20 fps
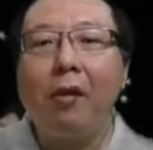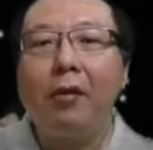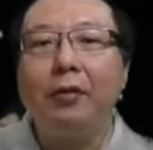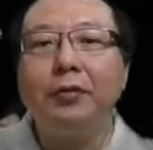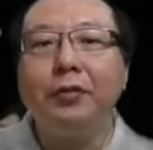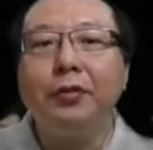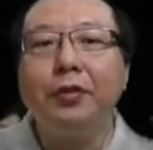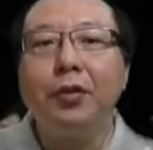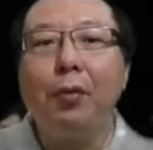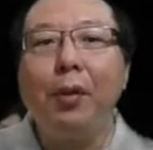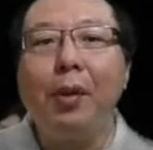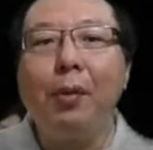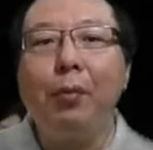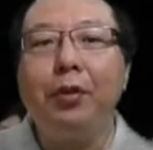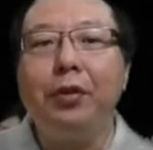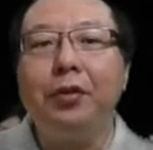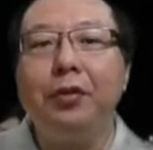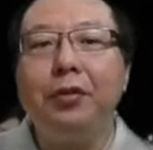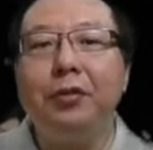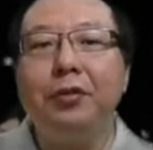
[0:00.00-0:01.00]
So when will
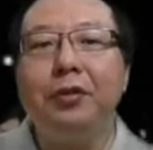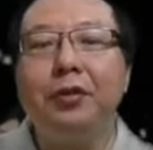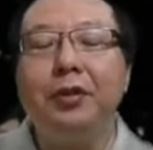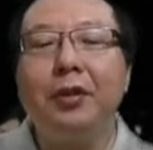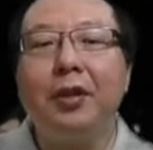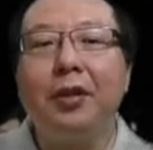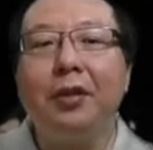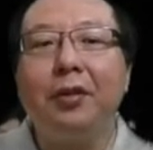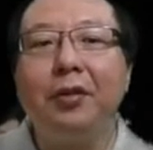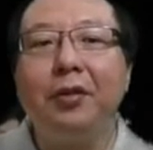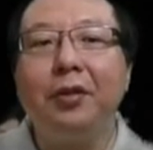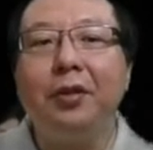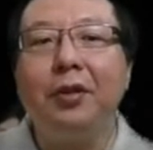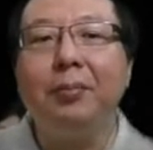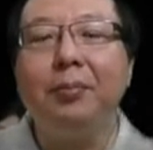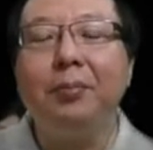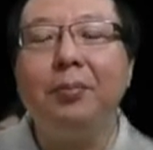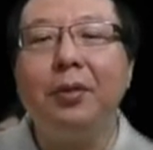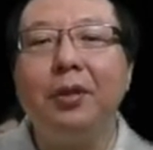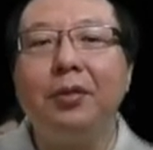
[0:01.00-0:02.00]
you use this
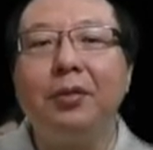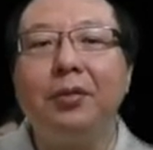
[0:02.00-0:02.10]
algorithm is